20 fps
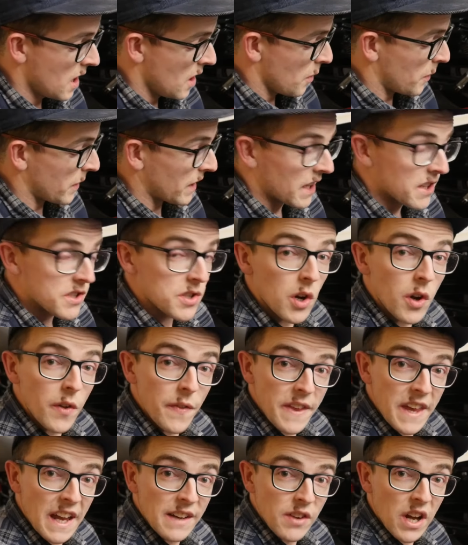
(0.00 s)
Whereas on
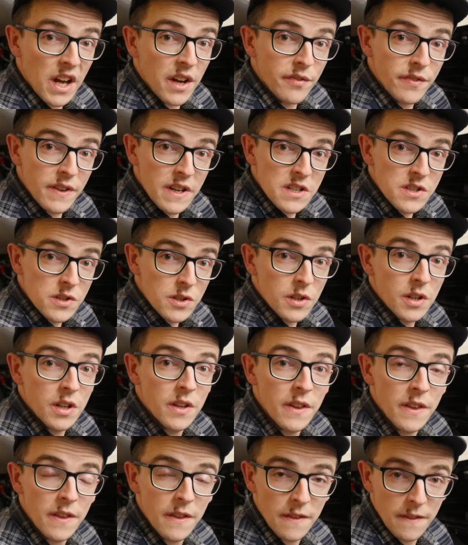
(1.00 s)
the Yamaha Fazer,
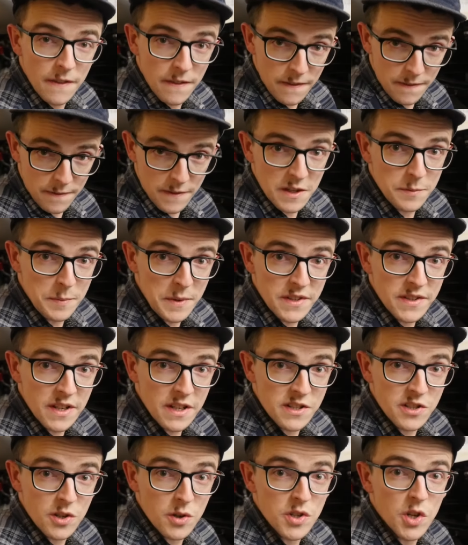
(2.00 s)
the speed
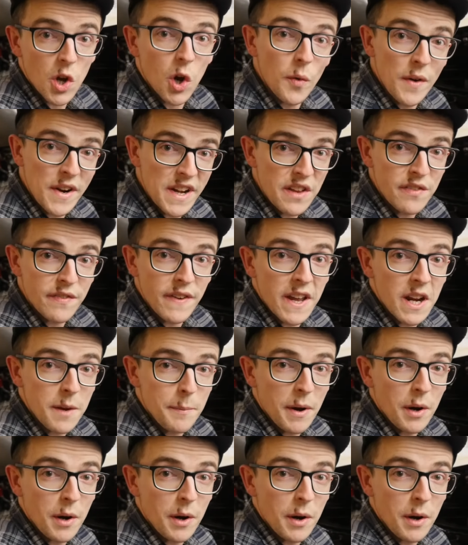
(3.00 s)
sensor is already fed up